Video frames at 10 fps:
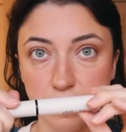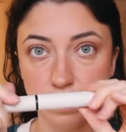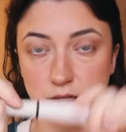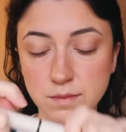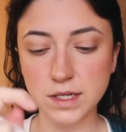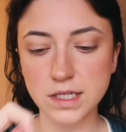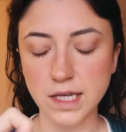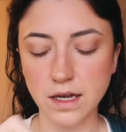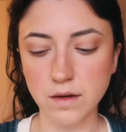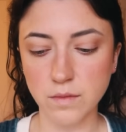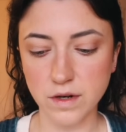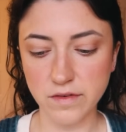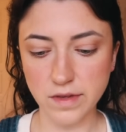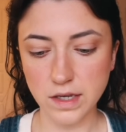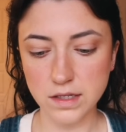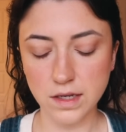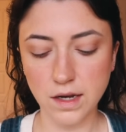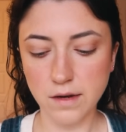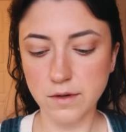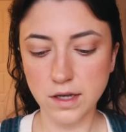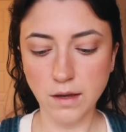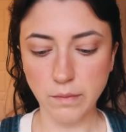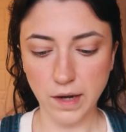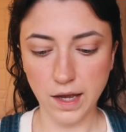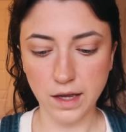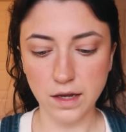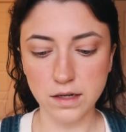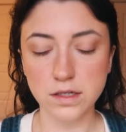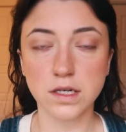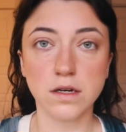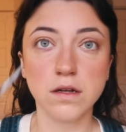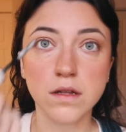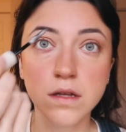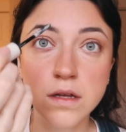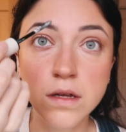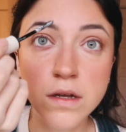This is my second one of these, and I will keep buying it until